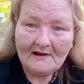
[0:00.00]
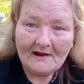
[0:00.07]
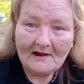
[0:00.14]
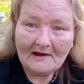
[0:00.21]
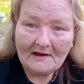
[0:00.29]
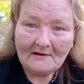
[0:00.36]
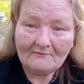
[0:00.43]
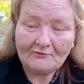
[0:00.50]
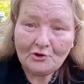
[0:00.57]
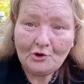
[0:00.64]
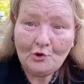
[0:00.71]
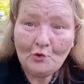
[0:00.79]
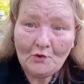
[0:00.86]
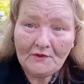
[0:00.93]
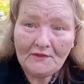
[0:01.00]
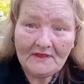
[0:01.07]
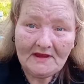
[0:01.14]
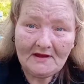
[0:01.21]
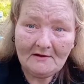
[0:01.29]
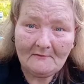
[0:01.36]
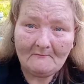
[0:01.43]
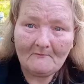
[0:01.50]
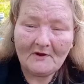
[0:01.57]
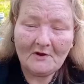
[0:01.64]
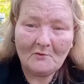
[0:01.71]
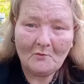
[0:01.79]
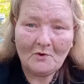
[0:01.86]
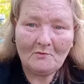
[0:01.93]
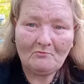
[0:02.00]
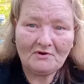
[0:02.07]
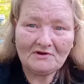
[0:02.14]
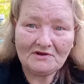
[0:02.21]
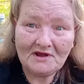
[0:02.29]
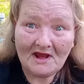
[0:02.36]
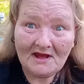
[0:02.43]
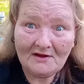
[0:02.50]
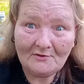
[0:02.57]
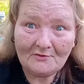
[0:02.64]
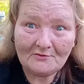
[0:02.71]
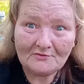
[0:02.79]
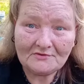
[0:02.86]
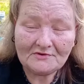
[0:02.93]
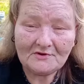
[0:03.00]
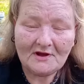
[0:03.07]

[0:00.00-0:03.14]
I have two of them with potatoes